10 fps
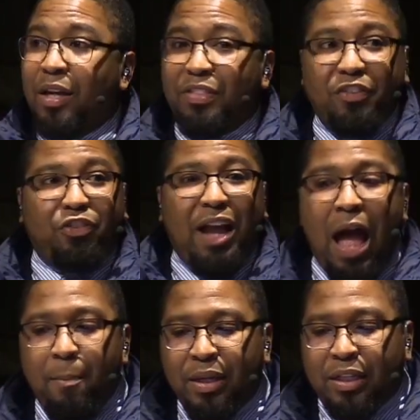this
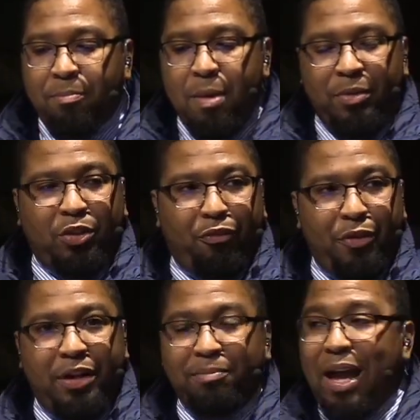common commitment to
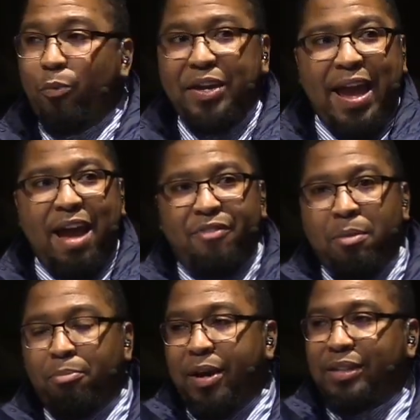freedom that we have
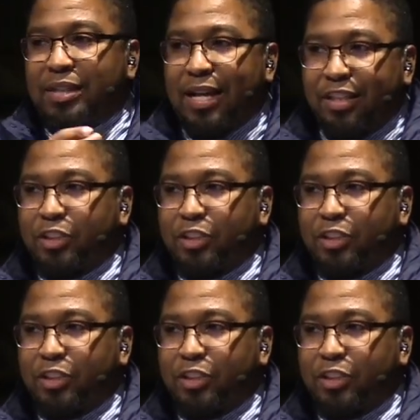embraced at